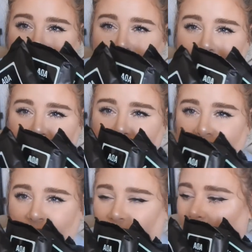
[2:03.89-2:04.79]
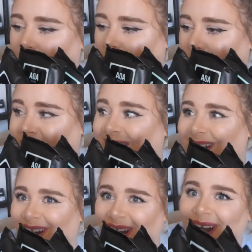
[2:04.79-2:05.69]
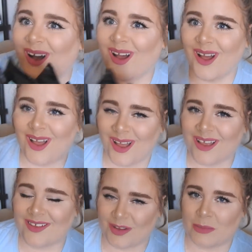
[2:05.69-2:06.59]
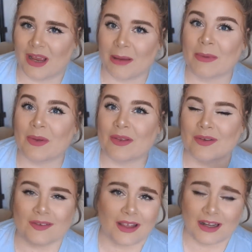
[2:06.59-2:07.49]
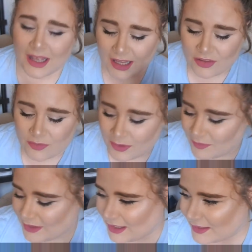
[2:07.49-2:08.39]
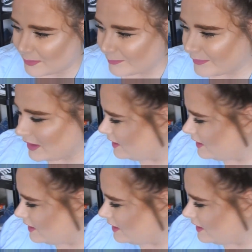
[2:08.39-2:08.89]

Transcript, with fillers: So I got 4. Super happy with those, and I actually really, really like them.